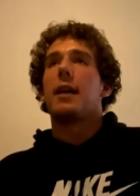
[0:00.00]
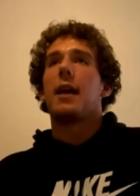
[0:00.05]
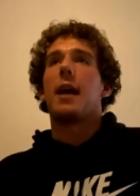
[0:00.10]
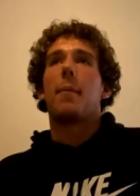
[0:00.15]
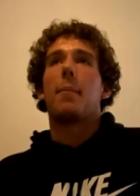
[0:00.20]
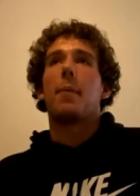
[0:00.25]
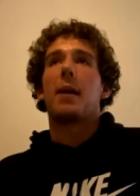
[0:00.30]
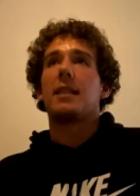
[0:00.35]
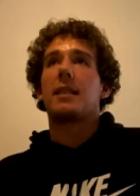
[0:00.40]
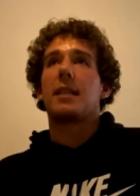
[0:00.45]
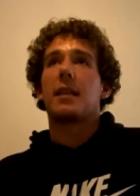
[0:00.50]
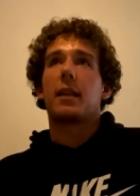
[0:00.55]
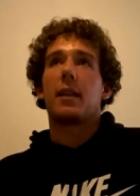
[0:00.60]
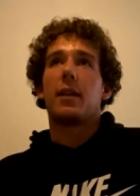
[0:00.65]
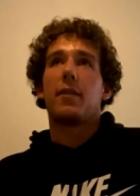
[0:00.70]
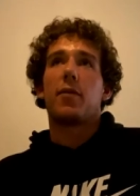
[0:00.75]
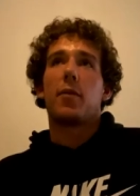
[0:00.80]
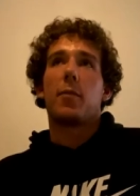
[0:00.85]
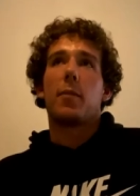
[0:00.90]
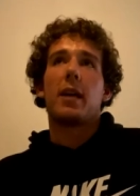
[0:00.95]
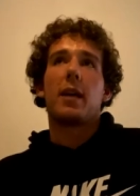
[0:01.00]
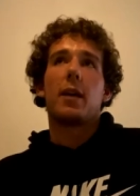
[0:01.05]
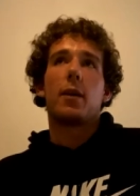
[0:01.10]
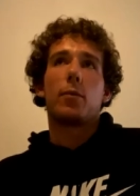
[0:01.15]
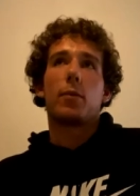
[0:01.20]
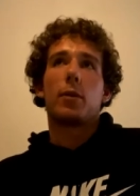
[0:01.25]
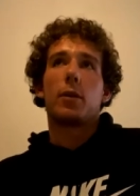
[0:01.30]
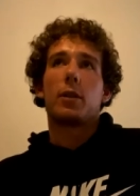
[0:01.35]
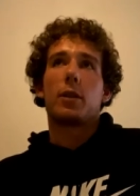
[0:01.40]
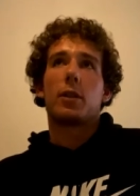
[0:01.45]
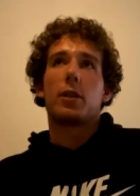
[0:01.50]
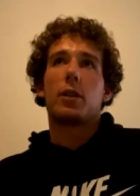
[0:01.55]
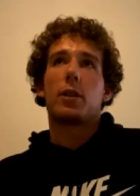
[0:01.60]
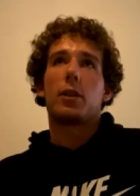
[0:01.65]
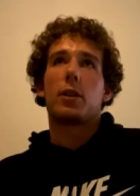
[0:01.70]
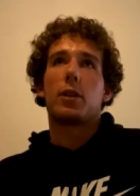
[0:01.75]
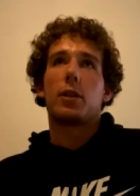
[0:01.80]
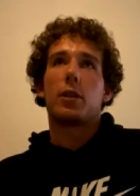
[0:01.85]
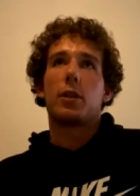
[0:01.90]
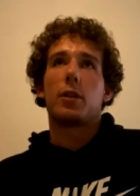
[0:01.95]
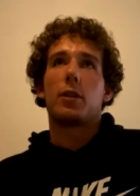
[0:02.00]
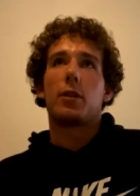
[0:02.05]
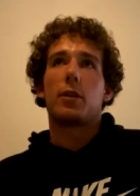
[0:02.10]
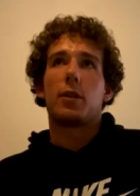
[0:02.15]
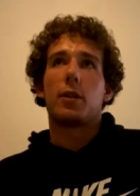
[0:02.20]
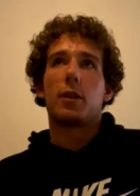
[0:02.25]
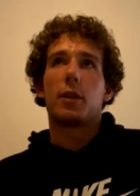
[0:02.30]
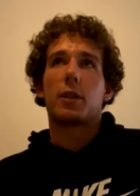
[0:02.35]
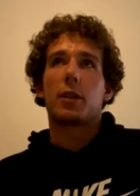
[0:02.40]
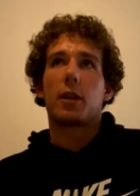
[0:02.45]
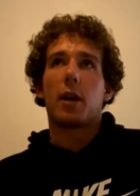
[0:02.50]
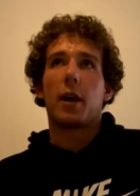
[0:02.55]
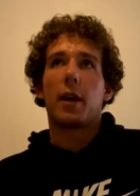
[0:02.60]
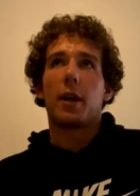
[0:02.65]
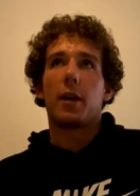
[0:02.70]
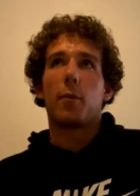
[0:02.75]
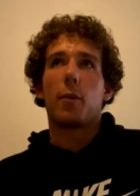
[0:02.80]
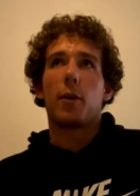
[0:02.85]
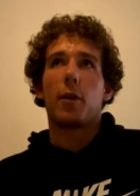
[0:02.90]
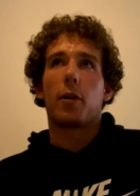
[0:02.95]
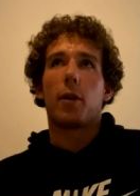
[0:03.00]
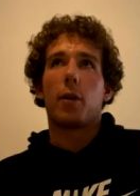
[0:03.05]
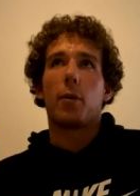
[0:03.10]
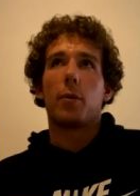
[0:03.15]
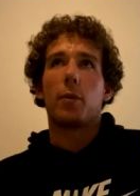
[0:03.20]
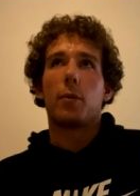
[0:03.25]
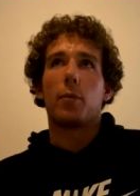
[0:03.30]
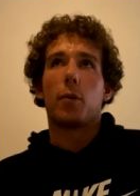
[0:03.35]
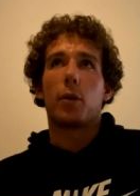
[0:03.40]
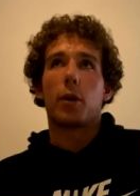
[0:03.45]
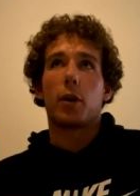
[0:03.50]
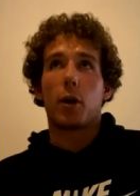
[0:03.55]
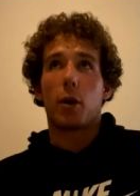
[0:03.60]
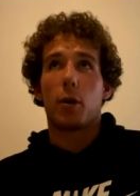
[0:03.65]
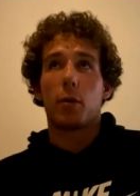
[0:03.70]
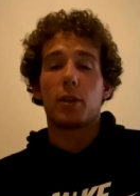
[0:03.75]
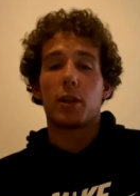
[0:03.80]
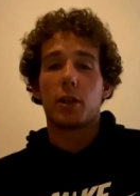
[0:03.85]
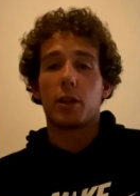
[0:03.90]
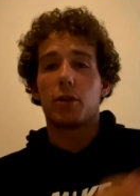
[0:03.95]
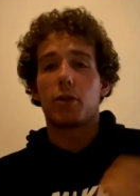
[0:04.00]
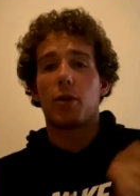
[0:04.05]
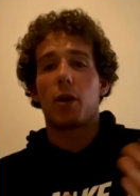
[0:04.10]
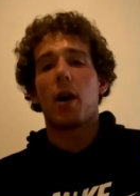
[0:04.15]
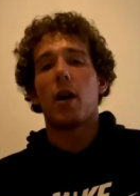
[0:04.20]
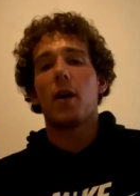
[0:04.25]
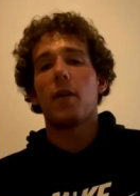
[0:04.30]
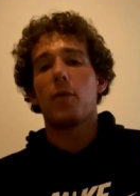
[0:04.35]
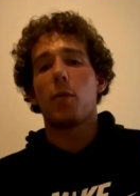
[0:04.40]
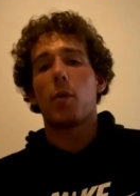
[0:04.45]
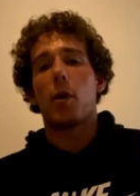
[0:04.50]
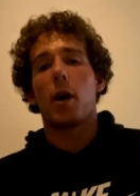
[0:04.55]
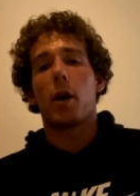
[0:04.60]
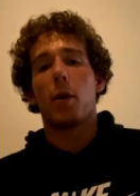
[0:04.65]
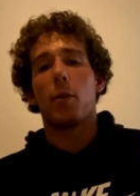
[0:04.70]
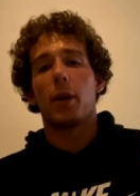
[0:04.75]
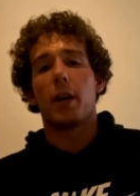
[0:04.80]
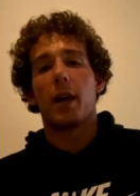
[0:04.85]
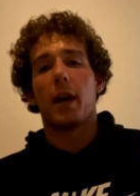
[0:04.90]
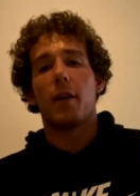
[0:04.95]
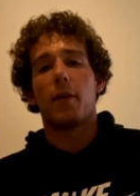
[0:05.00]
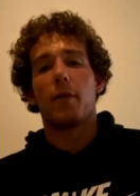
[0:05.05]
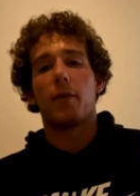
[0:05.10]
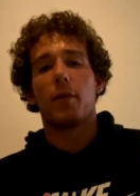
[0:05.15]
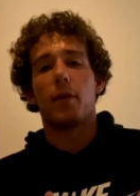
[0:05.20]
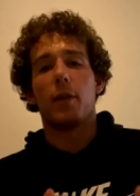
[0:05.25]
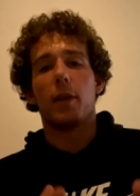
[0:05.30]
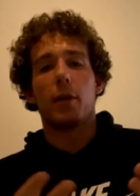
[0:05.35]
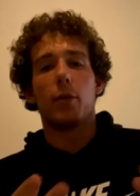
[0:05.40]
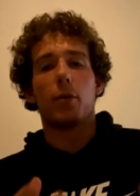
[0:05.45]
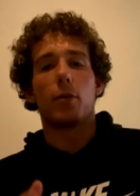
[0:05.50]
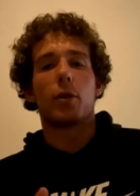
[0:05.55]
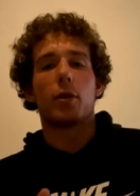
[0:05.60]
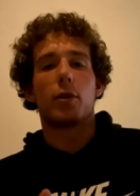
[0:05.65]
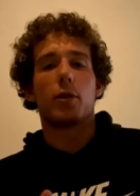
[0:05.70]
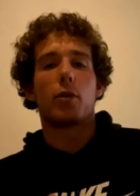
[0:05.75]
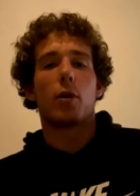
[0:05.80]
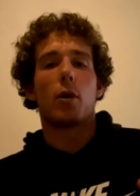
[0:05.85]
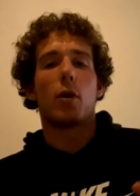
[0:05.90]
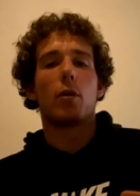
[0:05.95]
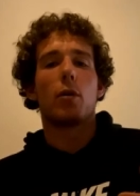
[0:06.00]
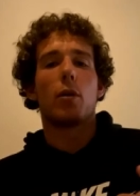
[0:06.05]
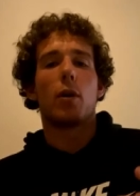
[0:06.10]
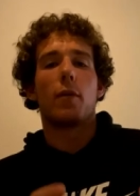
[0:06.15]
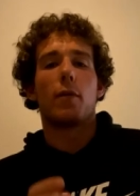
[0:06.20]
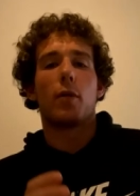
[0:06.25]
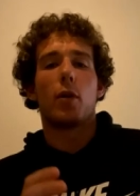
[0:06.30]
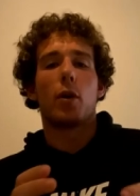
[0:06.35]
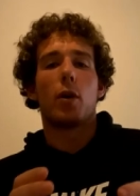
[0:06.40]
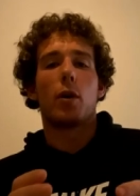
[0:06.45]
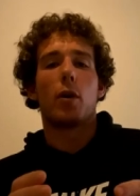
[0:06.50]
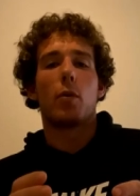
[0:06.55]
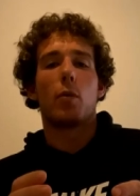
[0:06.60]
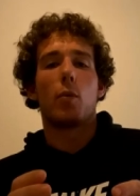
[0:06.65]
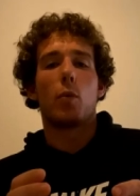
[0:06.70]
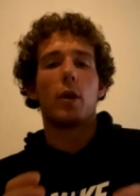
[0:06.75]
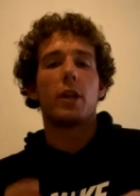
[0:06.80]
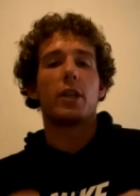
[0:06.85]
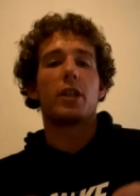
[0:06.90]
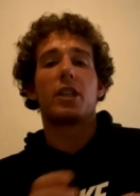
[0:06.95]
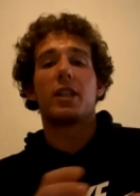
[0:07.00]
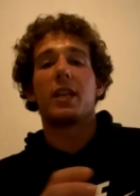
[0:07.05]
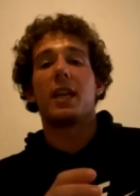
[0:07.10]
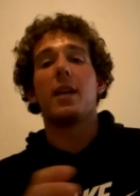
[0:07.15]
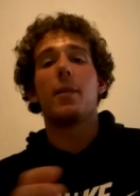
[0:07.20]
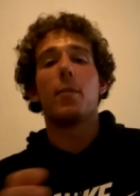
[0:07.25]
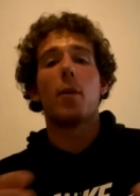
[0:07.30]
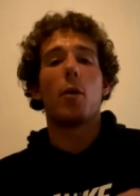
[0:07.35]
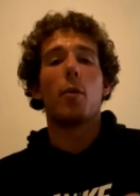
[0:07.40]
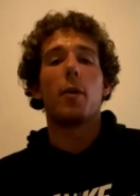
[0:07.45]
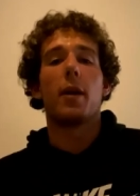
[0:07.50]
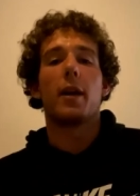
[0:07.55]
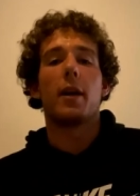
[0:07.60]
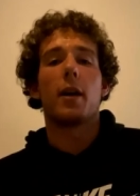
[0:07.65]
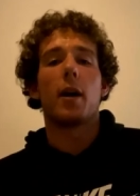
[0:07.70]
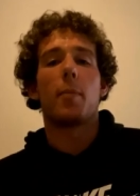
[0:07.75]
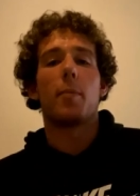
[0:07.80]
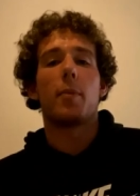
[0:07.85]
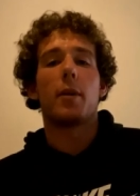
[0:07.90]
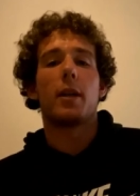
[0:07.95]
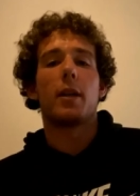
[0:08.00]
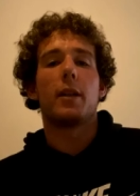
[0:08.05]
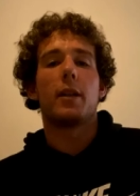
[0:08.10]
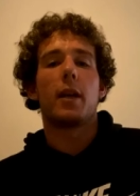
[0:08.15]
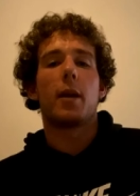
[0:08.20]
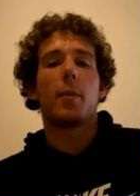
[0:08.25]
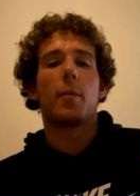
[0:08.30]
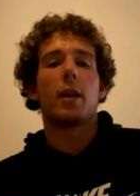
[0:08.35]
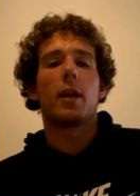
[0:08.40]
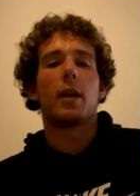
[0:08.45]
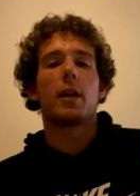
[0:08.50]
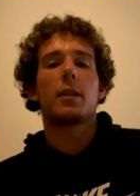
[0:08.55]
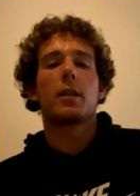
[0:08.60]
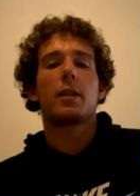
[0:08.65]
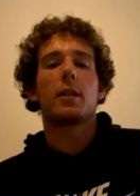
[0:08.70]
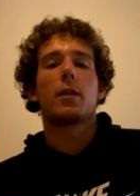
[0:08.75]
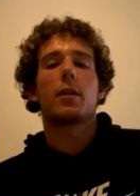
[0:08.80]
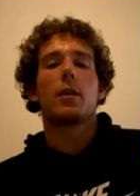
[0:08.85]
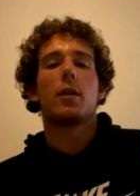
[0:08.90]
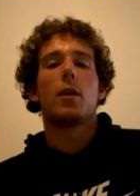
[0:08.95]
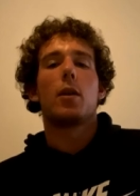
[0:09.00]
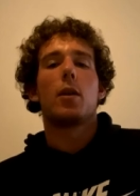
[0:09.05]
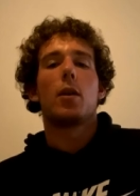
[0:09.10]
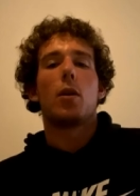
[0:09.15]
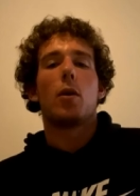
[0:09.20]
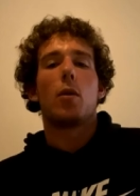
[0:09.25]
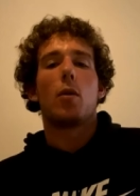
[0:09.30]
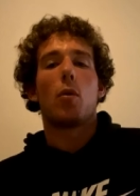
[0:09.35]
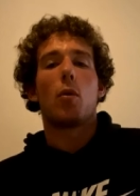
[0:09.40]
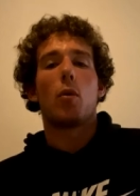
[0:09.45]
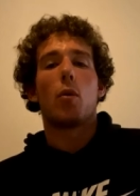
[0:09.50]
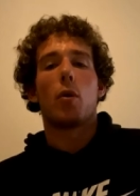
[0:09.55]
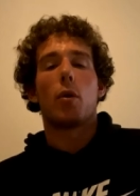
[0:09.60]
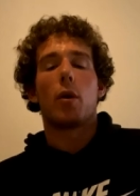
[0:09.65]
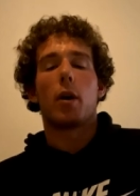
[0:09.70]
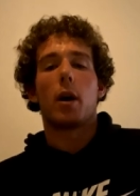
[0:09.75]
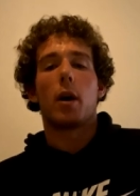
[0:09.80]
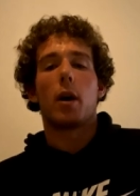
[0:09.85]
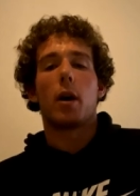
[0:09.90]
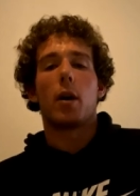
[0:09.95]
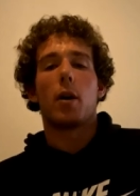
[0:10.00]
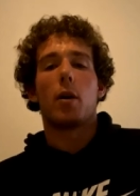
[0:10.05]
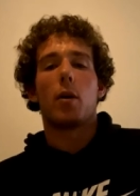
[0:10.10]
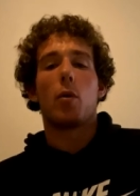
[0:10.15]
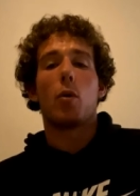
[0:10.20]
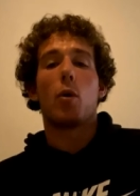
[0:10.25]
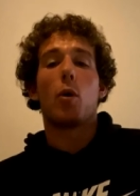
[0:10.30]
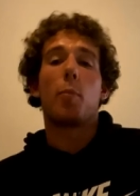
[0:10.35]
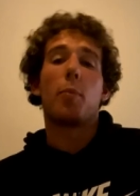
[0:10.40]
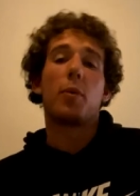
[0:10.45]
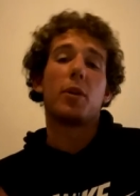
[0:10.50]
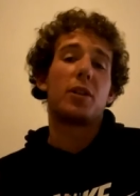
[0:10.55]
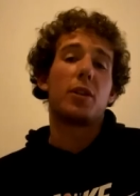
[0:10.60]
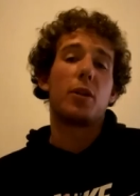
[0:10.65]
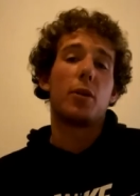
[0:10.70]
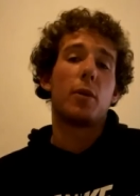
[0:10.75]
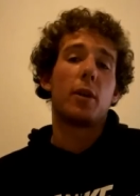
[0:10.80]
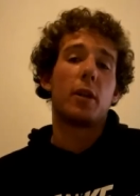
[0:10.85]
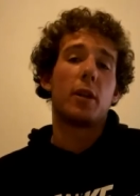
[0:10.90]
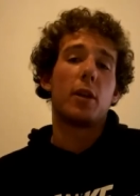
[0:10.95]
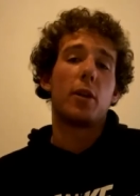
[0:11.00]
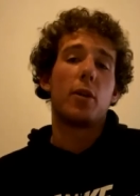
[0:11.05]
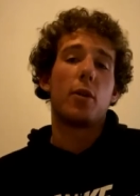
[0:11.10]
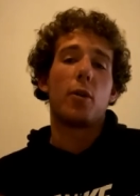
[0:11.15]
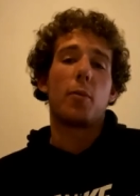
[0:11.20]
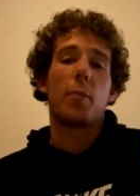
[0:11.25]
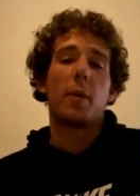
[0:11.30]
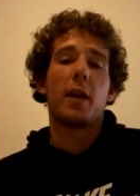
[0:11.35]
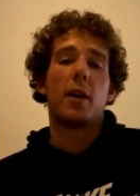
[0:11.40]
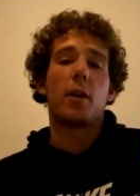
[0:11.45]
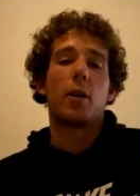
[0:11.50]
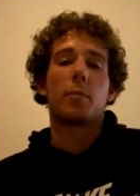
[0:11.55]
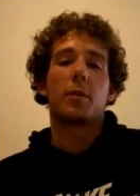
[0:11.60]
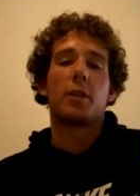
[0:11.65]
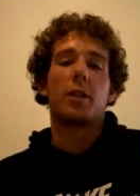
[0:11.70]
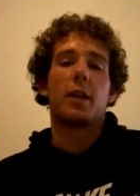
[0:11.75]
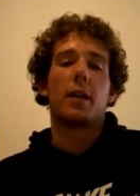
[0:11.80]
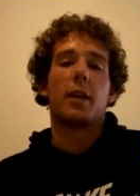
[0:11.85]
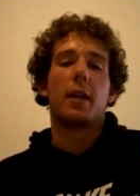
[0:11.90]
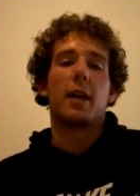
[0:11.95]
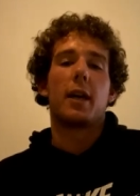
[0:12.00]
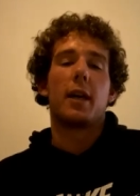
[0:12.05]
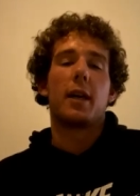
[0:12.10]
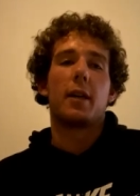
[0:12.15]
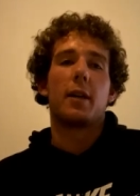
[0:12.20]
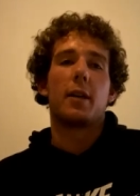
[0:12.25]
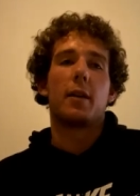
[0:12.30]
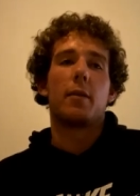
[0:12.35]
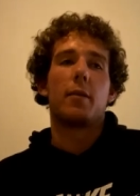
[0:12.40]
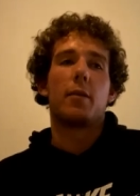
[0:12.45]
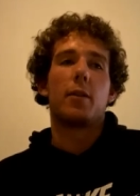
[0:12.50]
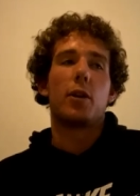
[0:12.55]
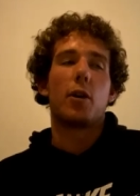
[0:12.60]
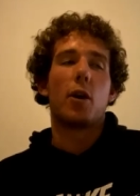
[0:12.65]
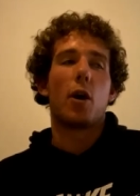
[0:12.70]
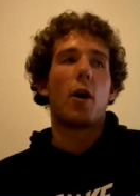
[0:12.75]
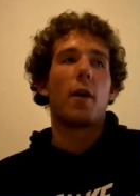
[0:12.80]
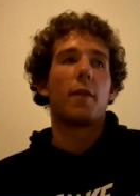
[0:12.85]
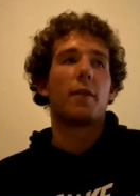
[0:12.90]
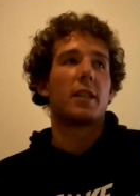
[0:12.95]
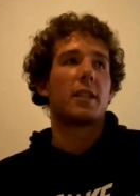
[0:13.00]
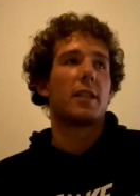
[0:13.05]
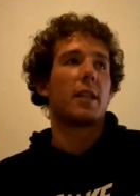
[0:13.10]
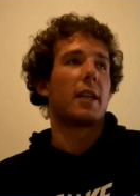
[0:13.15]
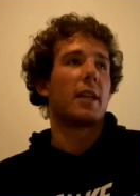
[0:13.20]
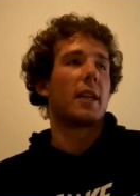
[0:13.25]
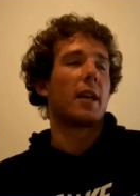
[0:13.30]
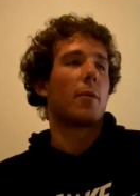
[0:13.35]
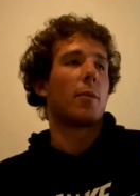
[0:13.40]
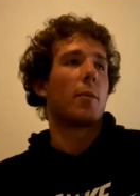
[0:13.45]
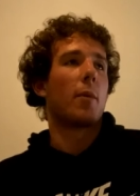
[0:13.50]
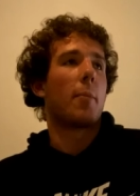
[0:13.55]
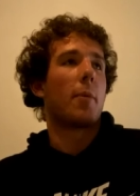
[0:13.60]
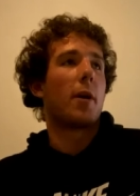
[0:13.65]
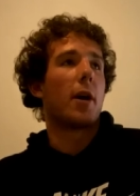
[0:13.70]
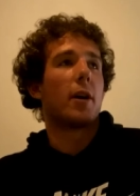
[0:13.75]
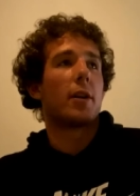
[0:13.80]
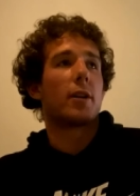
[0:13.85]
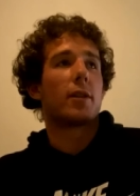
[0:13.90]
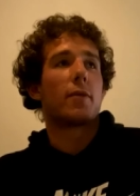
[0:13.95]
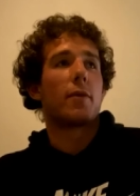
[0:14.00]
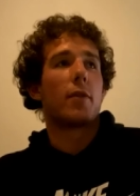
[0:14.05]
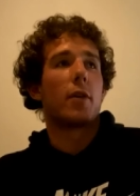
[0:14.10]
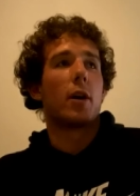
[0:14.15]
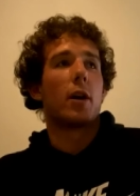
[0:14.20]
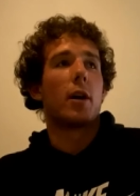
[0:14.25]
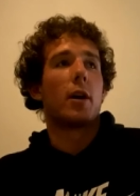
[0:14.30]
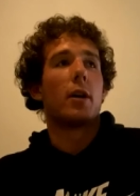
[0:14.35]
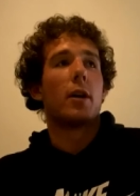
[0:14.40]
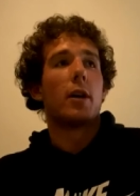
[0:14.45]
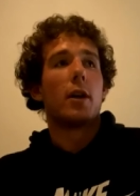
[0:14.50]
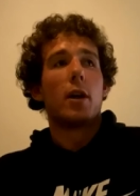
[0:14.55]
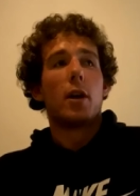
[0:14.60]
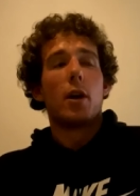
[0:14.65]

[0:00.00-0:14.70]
yeah, basically for me, it was deciding whether I would want to go into the draft, where I would have little control over which team I would end up in in the MLS, or uh, or pursuing the European option. And you know, after sitting down with my parents for